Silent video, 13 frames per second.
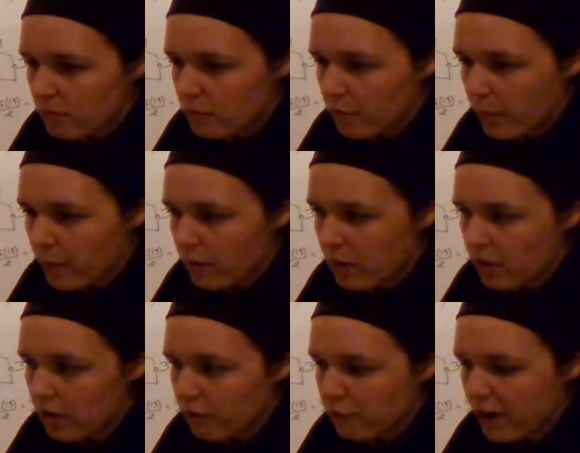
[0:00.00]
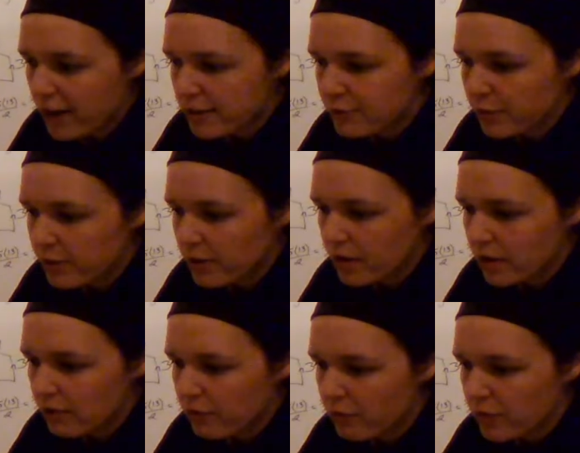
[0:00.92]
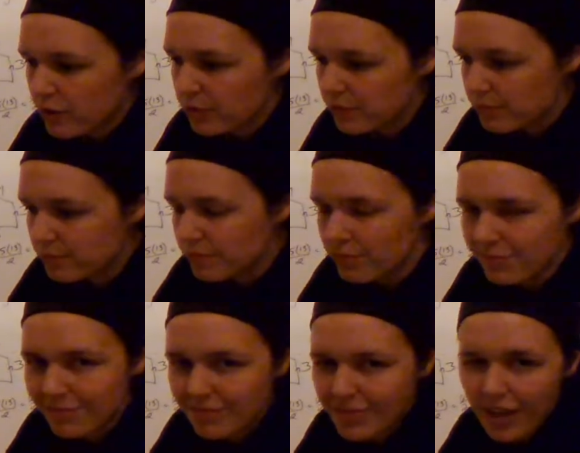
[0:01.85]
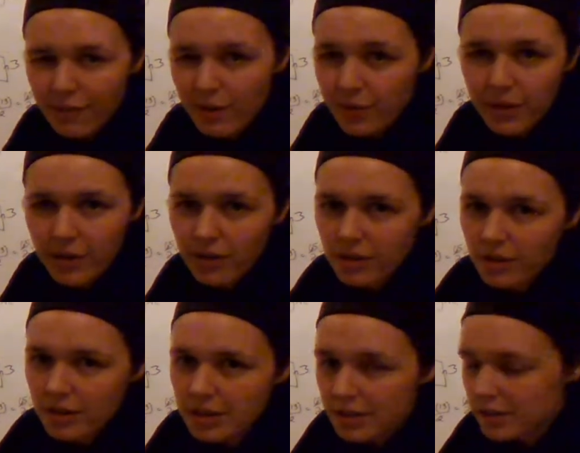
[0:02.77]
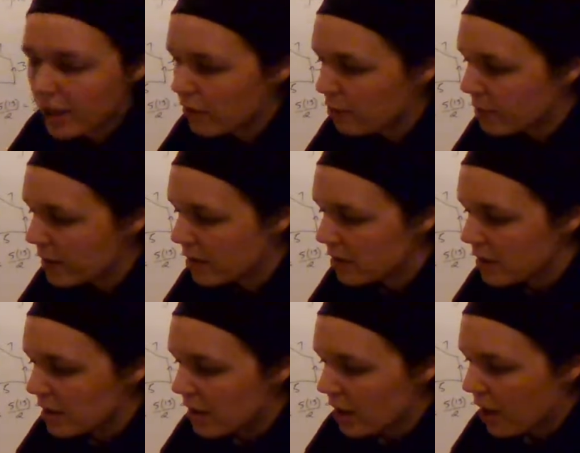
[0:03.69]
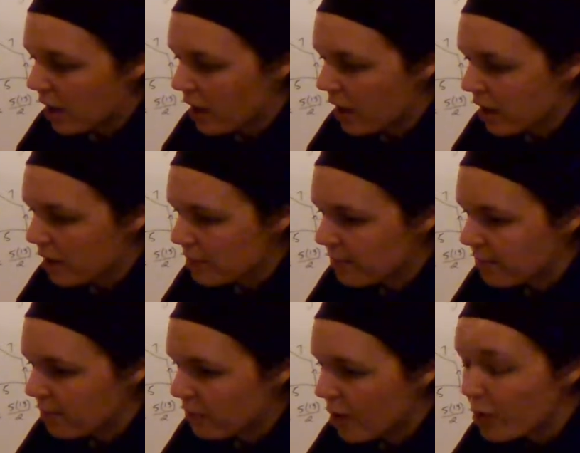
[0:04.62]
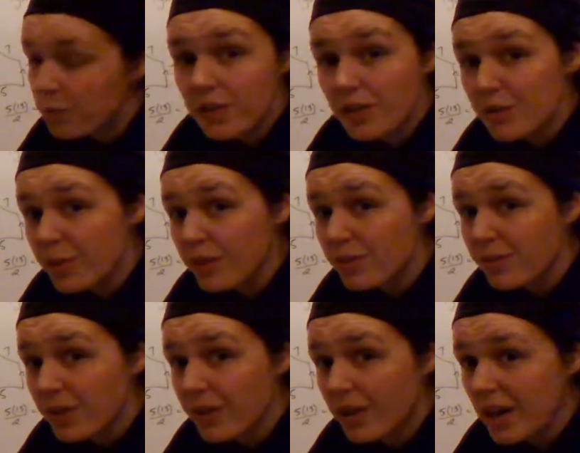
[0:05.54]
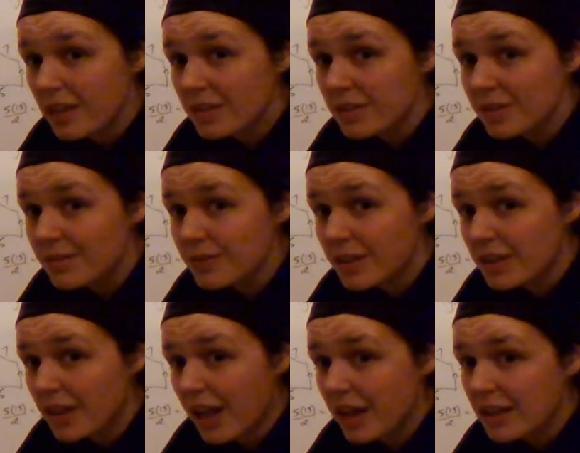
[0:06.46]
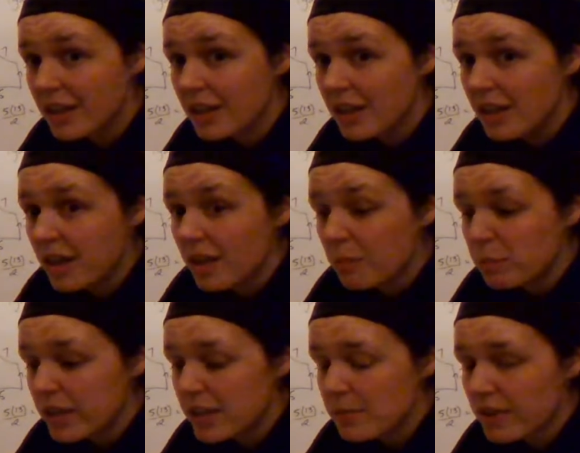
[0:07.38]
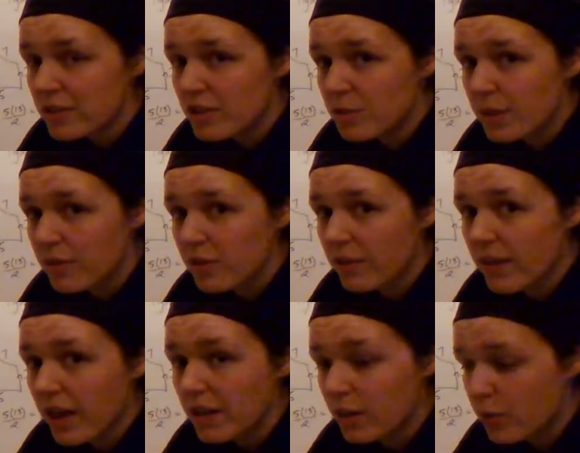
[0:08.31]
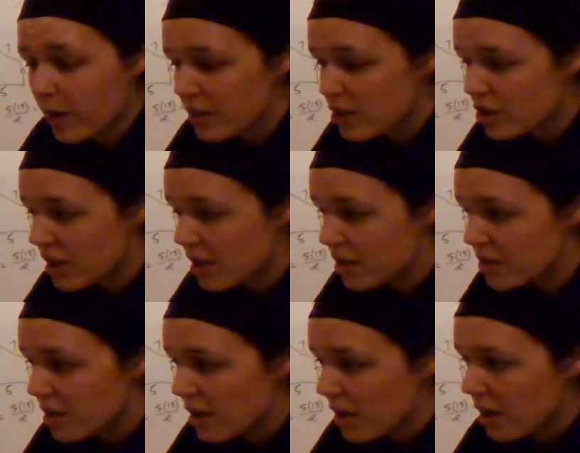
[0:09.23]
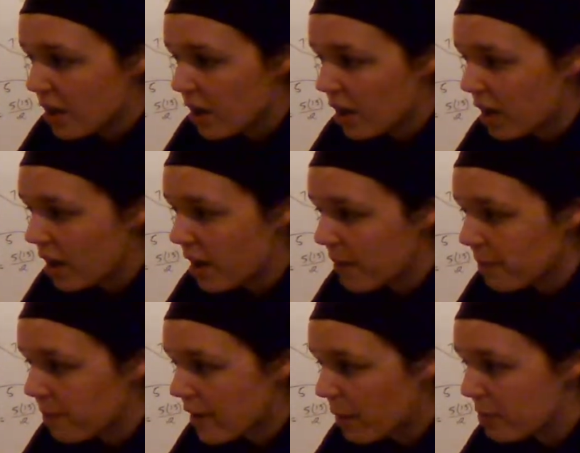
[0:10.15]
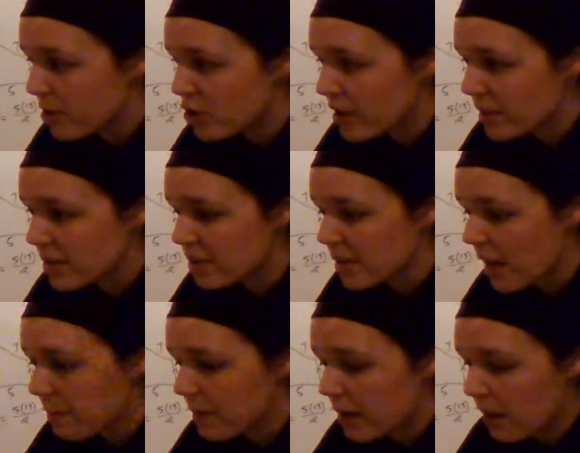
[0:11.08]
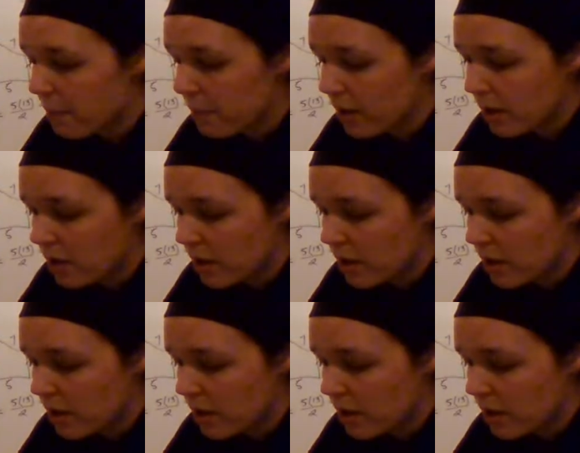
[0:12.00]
Remember, fast forward if you have already heard all this stuff, but hopefully this works for you guys. Good luck. Please message me if you have any questions. I'll put your next assignment up.